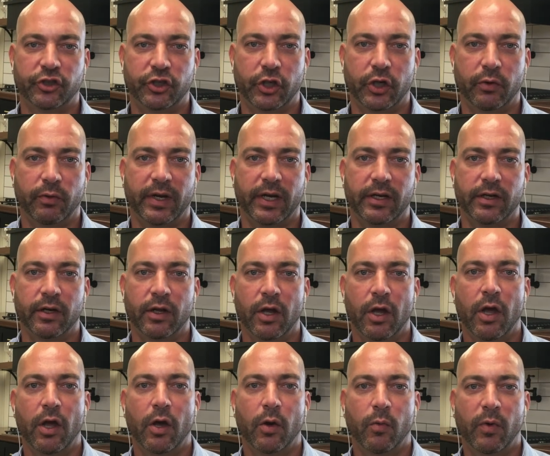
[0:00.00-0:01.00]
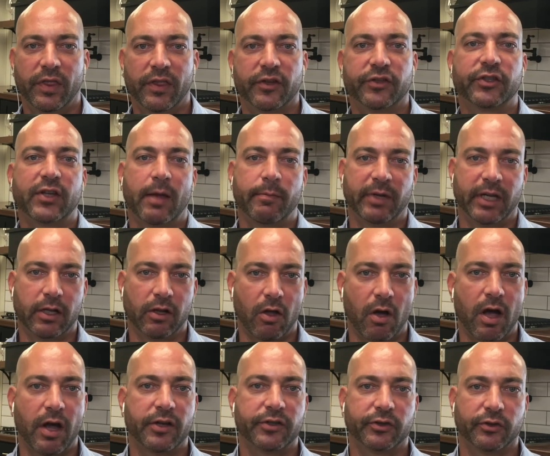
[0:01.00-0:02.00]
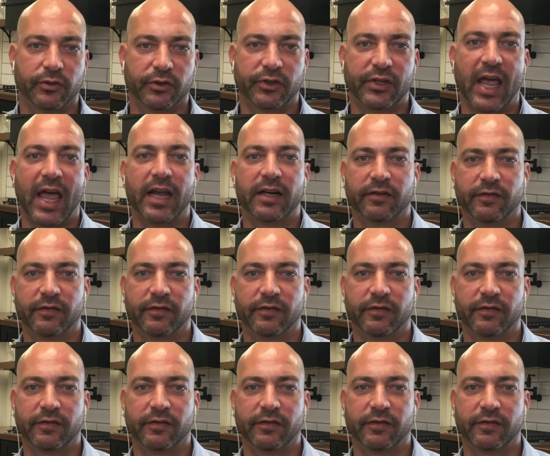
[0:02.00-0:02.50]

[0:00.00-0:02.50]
to it with a semi-gloss or satin